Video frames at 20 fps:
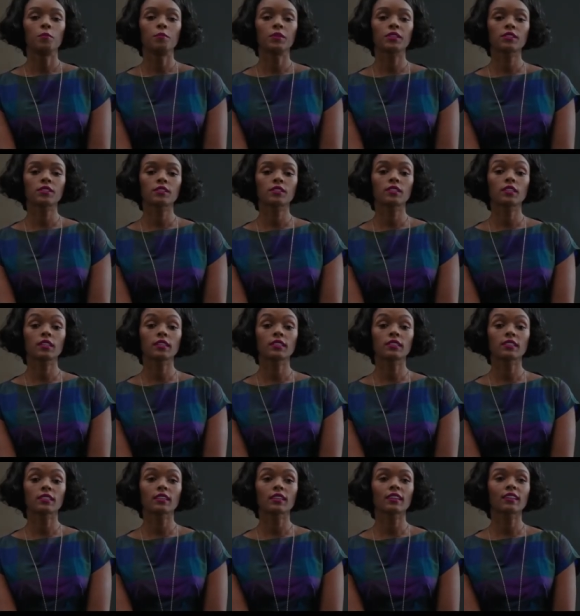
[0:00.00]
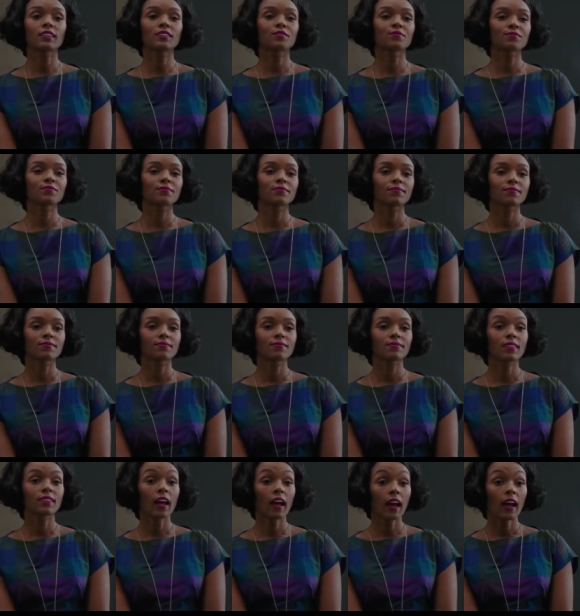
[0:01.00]
Mr. Zielinski,
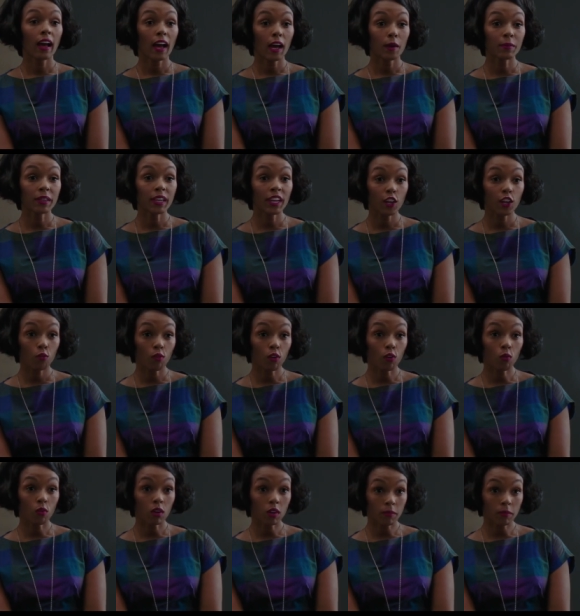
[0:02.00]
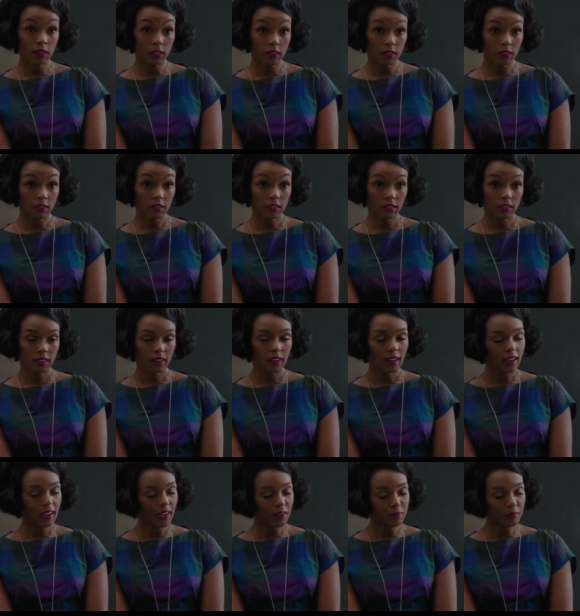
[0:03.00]
I'm a Negro woman.
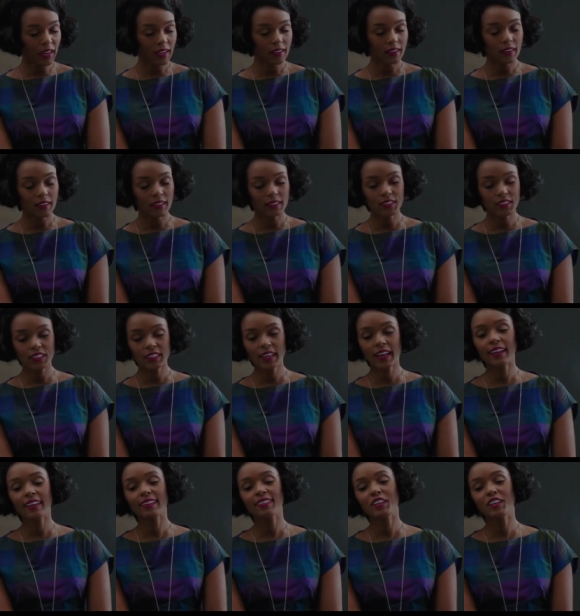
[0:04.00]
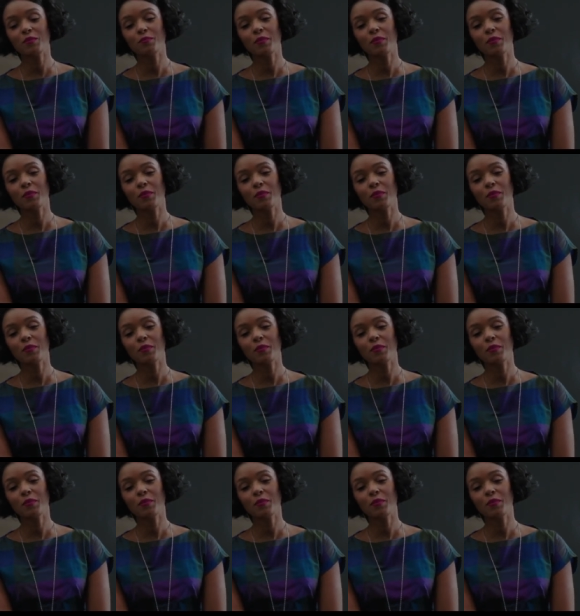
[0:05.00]
I'm not going to entertain the